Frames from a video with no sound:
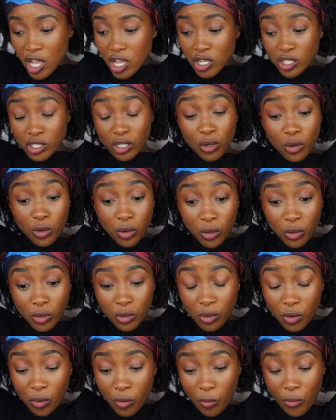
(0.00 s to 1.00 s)
So
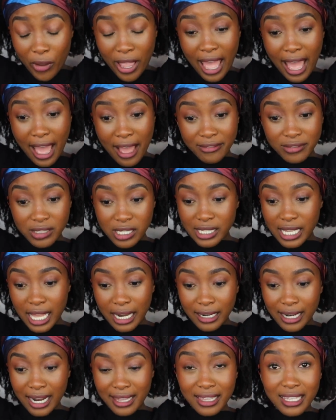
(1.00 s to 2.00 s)
cool, we have the
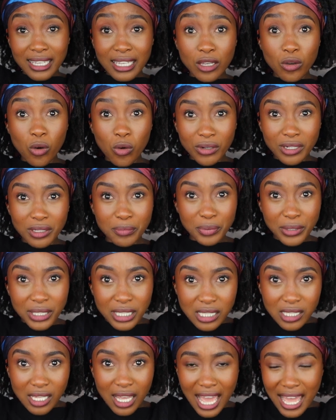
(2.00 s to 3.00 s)
salad. I think he ordered
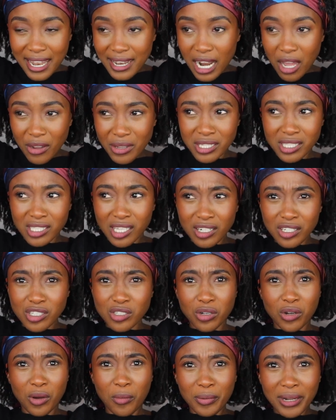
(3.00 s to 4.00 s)
pizza, and now he started
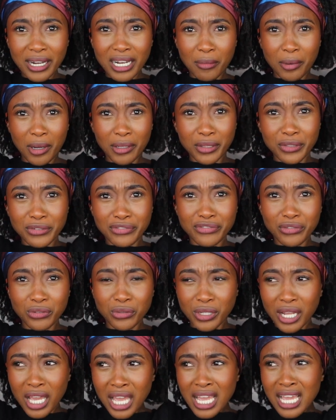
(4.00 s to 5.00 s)
to complain about the
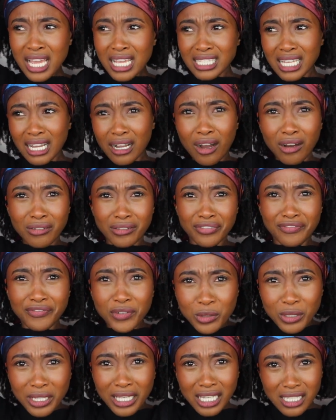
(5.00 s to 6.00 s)
food. He's like, oh, the
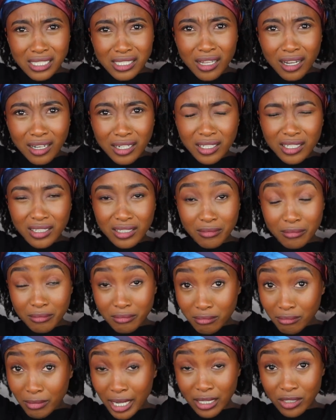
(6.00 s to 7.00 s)
food here is not good.
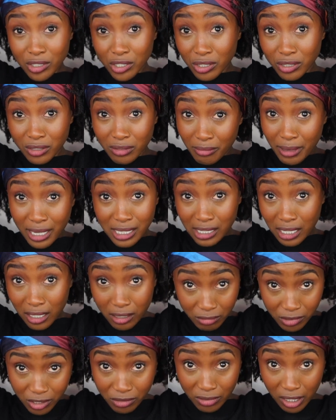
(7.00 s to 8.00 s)
Mind you, my salad
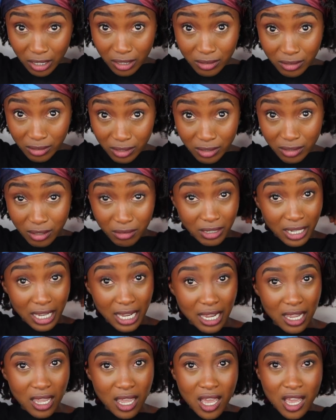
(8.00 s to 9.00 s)
was really good,
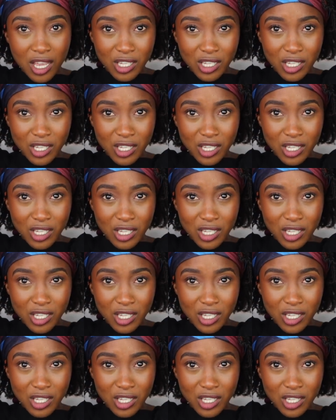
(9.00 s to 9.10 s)
okay?